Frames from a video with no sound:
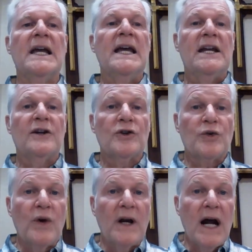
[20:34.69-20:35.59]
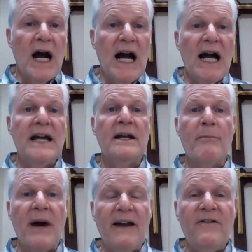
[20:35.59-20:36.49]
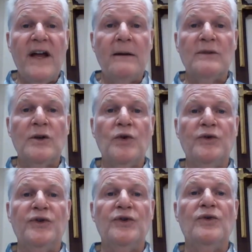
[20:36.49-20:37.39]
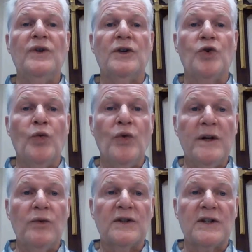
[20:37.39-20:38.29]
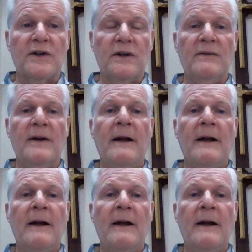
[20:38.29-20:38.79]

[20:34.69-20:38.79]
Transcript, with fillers: here's what I and my family will do and who we will serve,